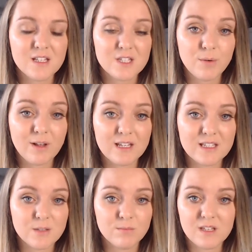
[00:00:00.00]
to Ellie.
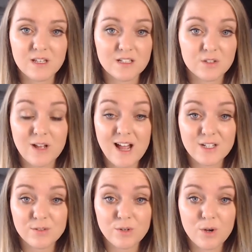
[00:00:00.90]
Something I
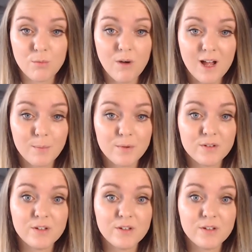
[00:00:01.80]
don't know what happened.